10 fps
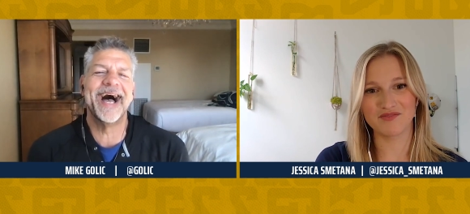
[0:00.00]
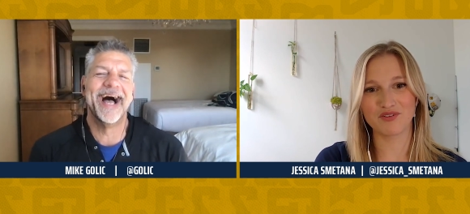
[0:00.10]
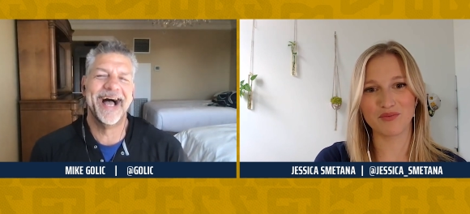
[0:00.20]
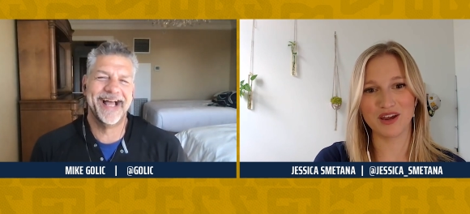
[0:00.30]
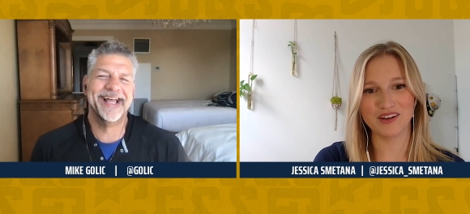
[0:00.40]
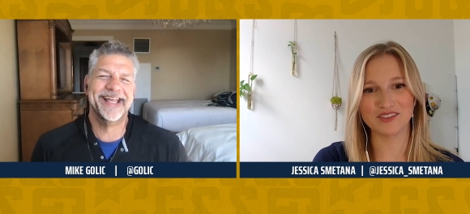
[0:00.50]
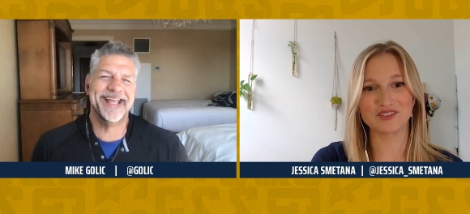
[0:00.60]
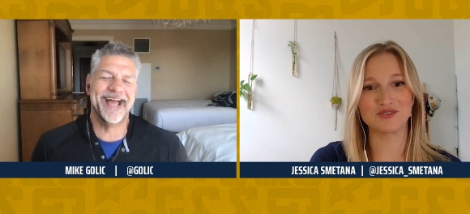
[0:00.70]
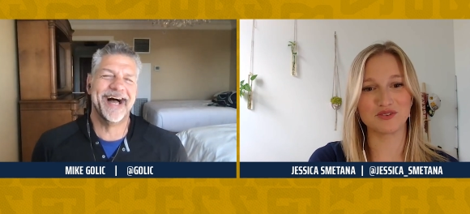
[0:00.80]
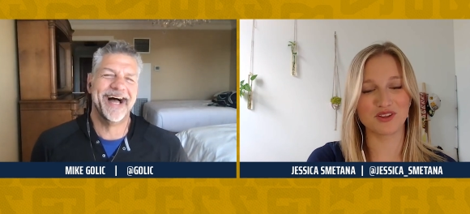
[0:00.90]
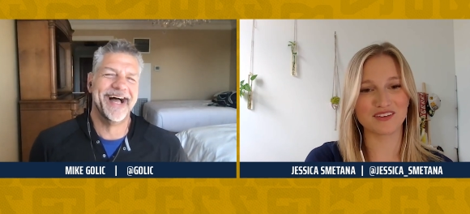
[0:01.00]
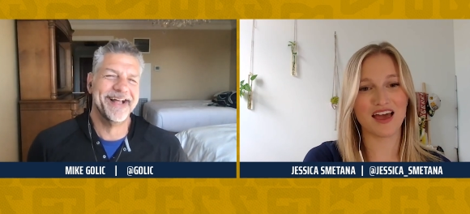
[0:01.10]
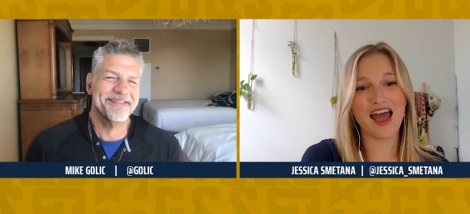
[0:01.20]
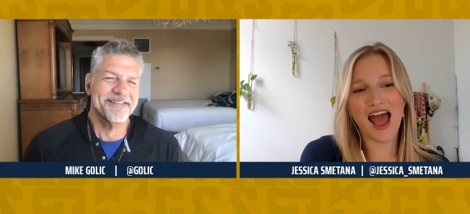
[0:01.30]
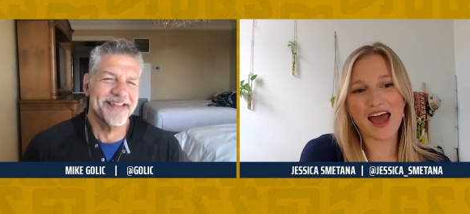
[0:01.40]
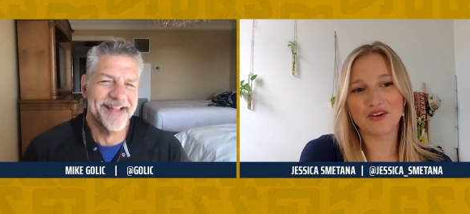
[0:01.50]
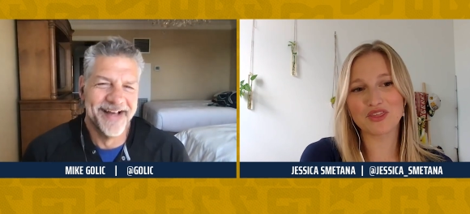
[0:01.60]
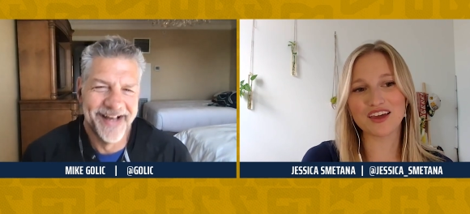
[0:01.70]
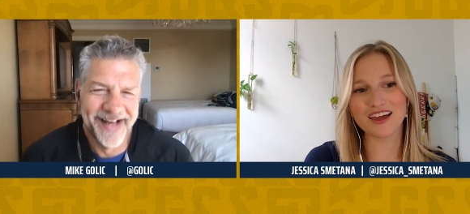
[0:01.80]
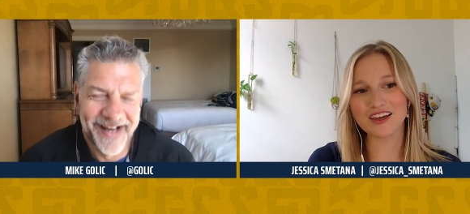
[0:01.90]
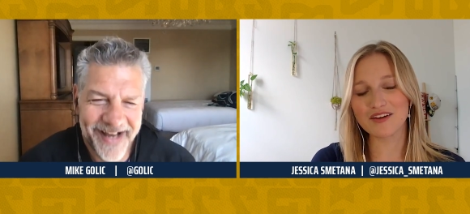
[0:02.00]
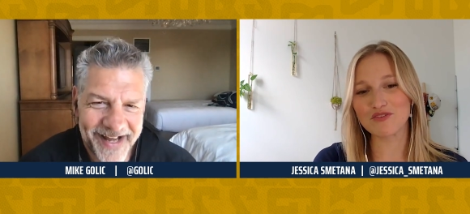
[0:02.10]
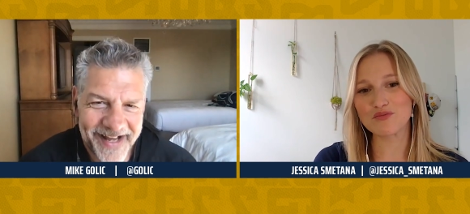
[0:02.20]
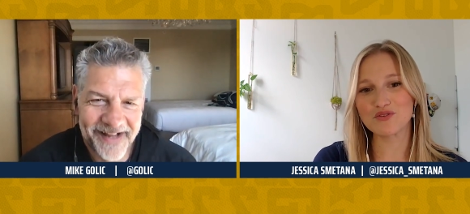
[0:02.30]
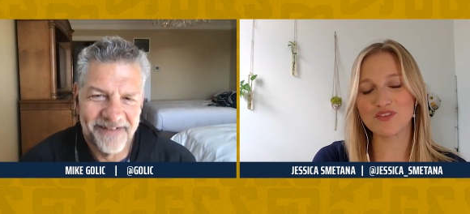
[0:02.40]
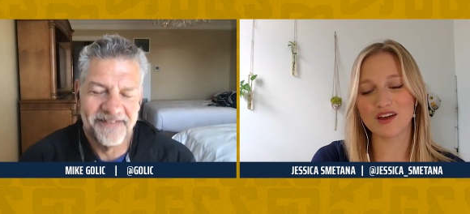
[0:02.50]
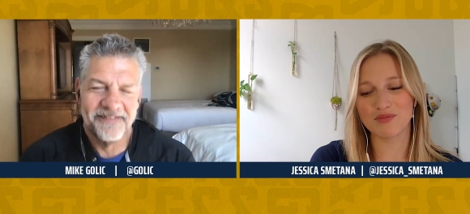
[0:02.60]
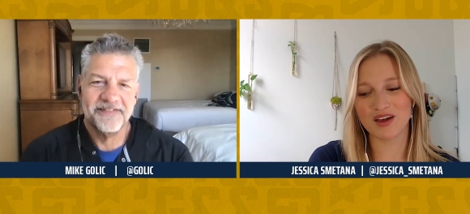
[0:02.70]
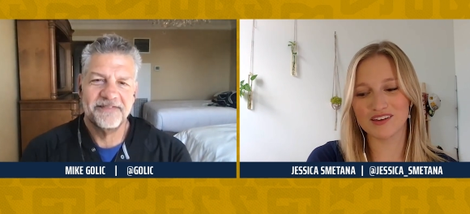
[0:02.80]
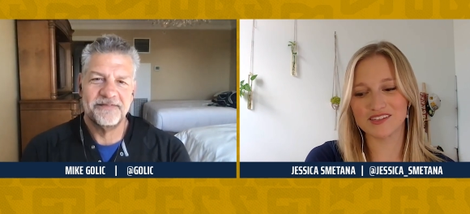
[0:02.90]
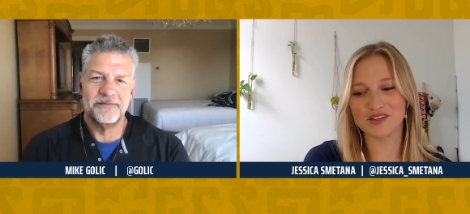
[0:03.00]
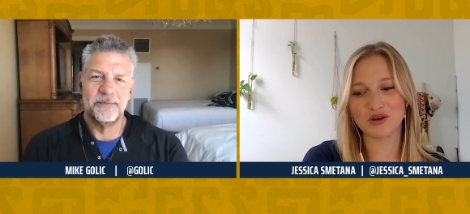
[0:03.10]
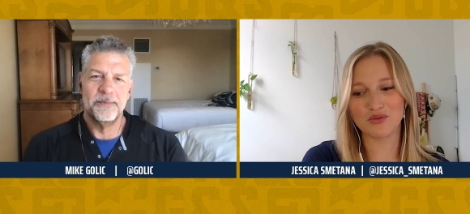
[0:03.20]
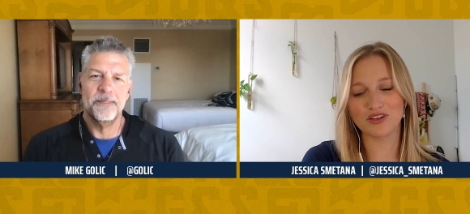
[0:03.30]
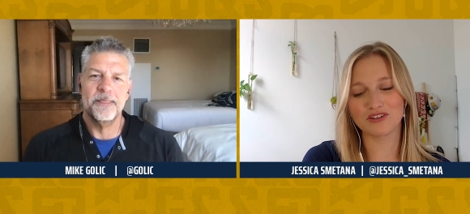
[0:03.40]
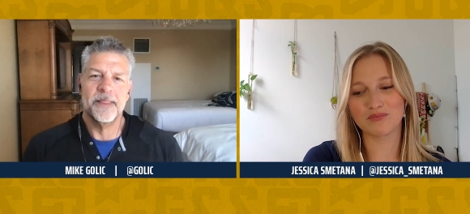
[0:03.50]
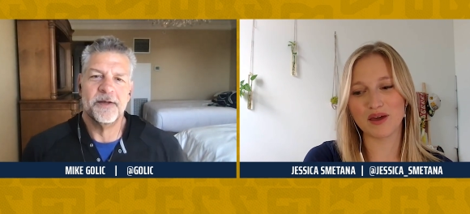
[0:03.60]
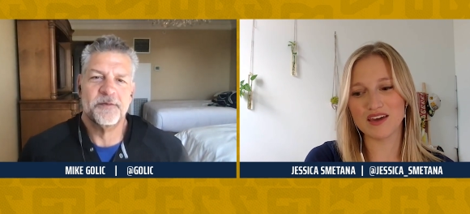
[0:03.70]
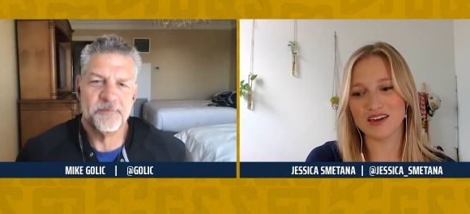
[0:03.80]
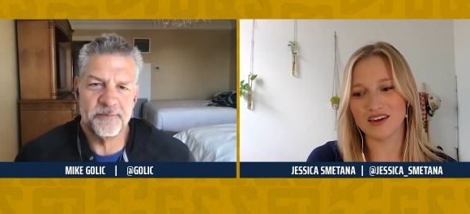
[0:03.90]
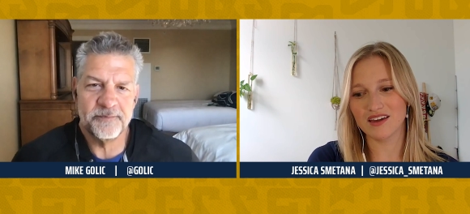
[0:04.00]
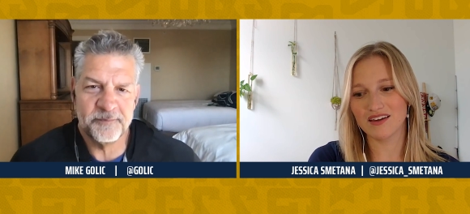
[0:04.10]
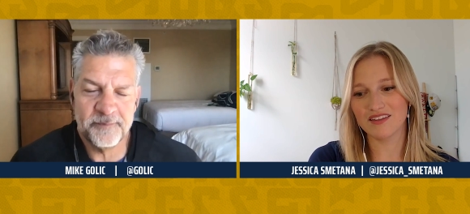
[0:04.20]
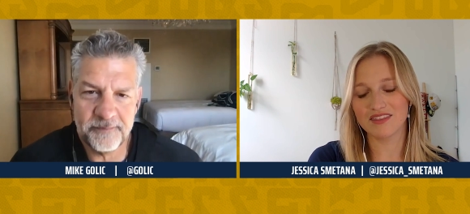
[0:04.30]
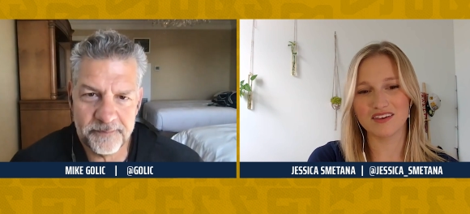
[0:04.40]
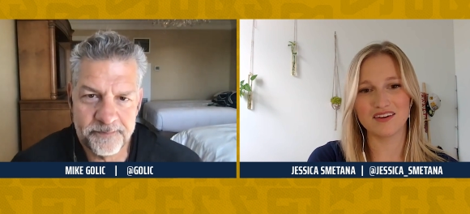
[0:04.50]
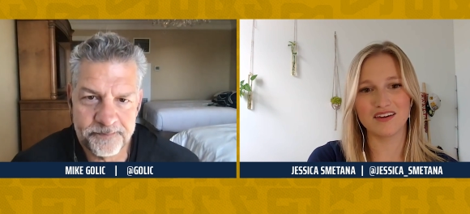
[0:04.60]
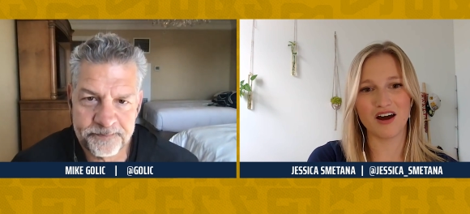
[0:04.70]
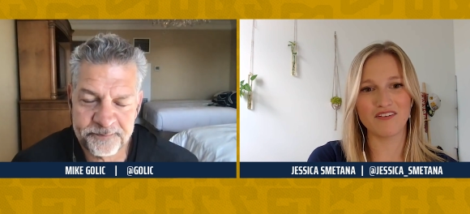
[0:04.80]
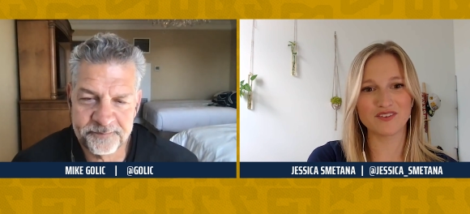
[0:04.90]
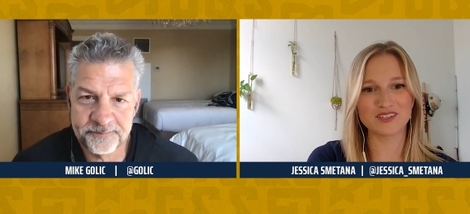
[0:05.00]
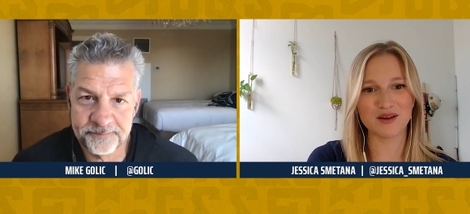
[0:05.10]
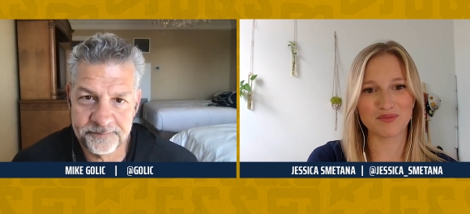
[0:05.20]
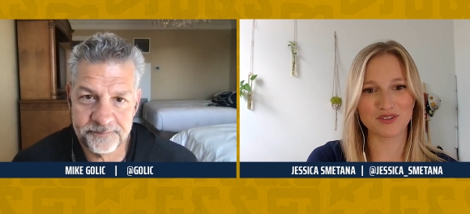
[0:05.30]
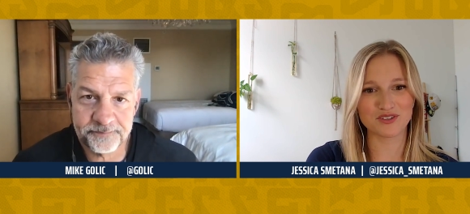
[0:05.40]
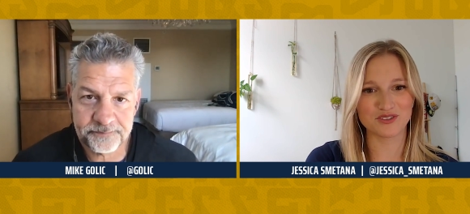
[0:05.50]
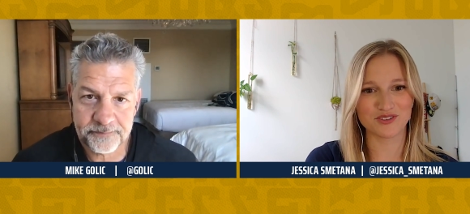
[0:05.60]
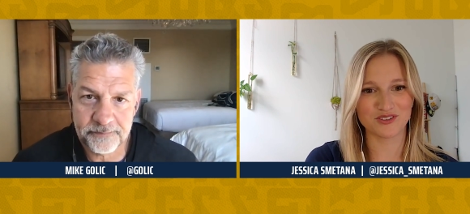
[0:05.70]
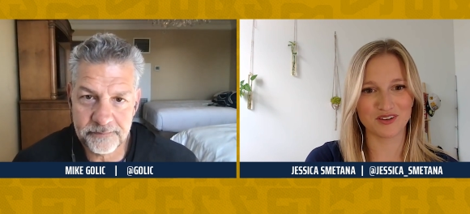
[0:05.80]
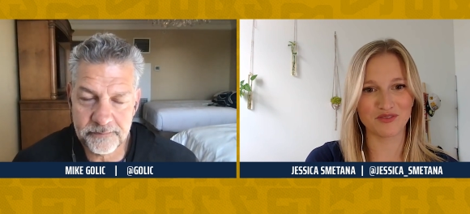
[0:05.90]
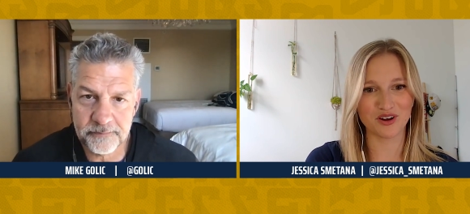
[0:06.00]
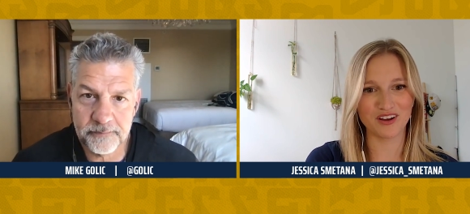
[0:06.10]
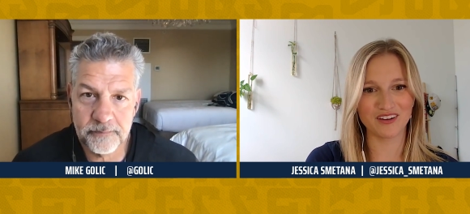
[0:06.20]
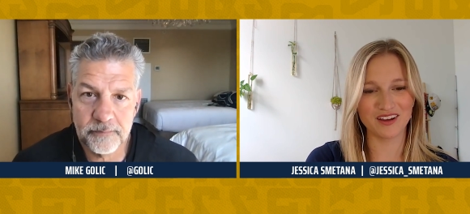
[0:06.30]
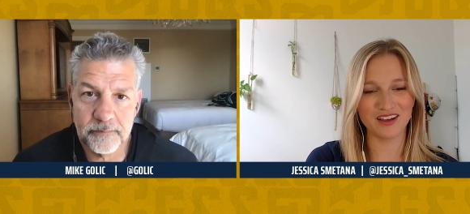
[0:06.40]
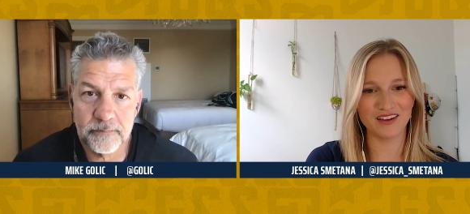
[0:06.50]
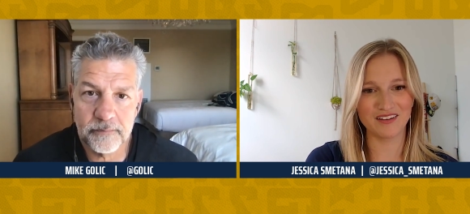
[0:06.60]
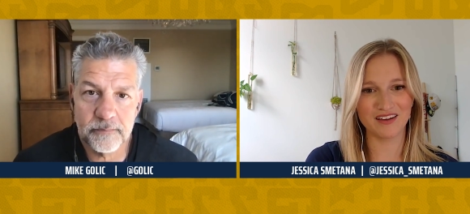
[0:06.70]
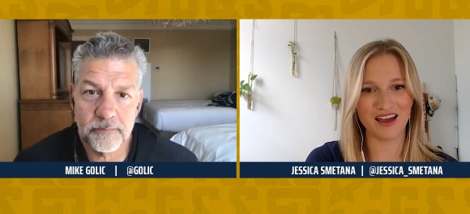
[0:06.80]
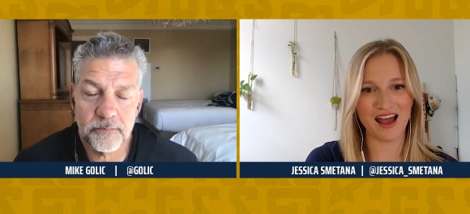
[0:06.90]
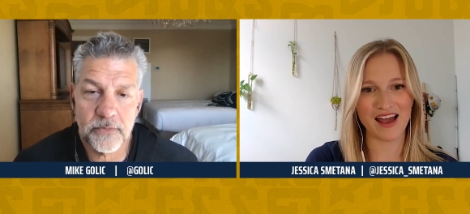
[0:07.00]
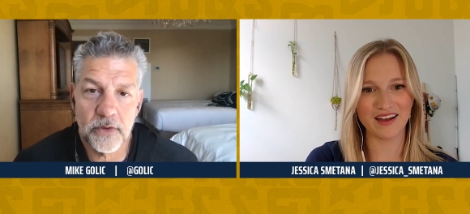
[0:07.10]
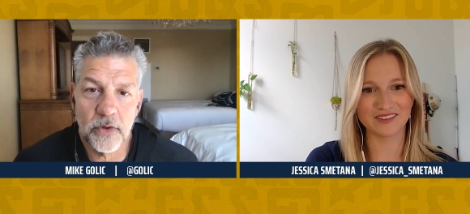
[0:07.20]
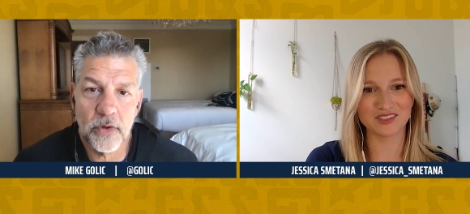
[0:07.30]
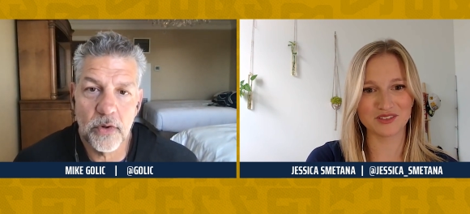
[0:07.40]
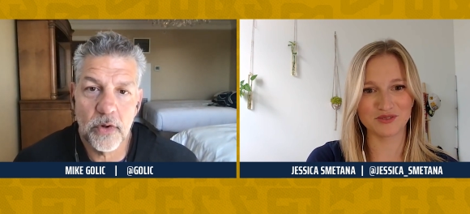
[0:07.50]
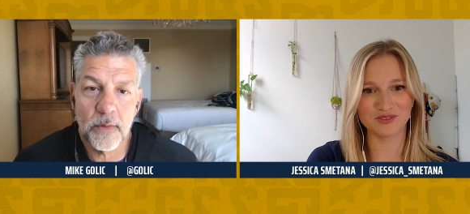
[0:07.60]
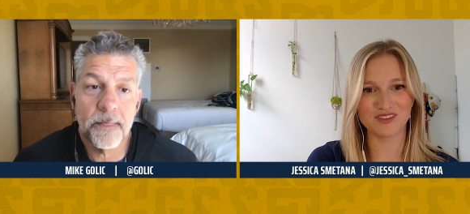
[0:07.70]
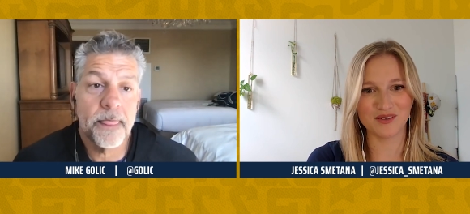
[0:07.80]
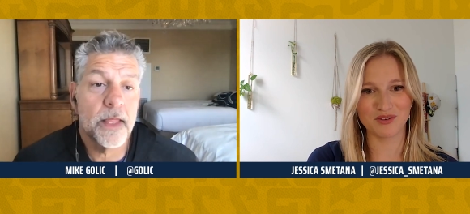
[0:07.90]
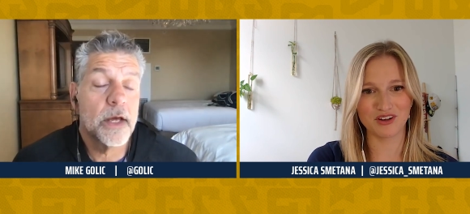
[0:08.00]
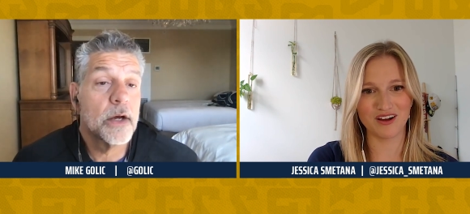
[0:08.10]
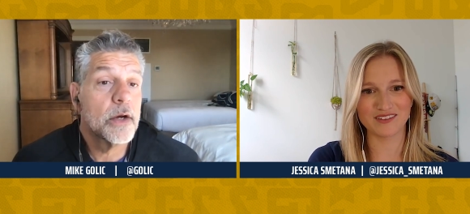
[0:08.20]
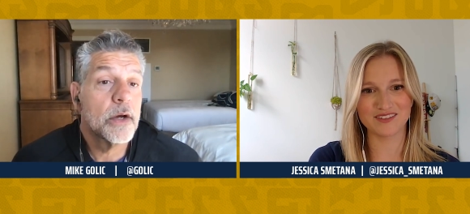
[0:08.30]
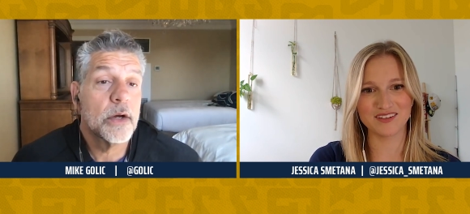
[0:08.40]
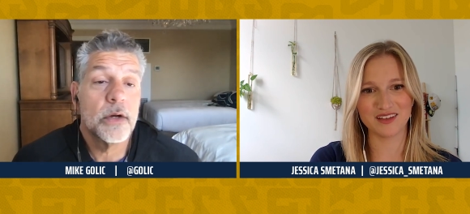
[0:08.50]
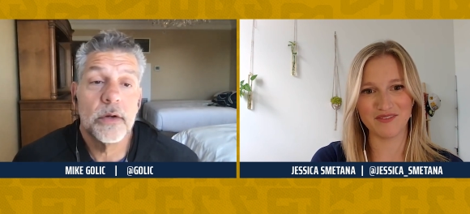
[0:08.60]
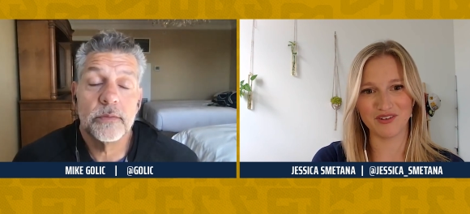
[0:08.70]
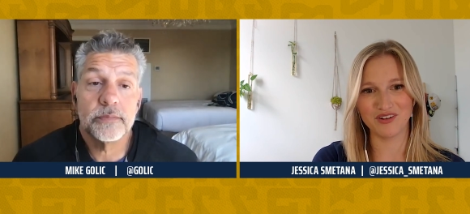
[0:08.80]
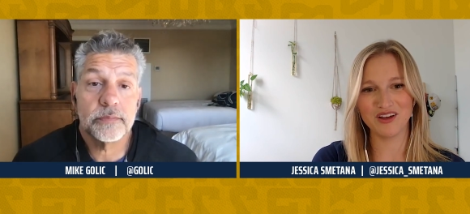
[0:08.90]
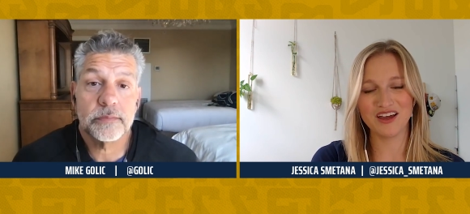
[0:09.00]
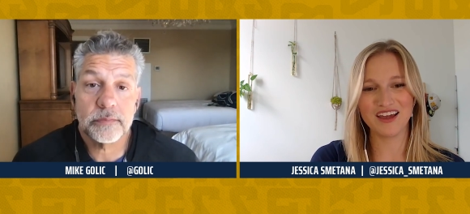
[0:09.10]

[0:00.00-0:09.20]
Speaker 1: from an altitude. The, I don't think I could ever move there because I know when you're baking, the oven temperatures are different in high altitudes than when you're at sea level.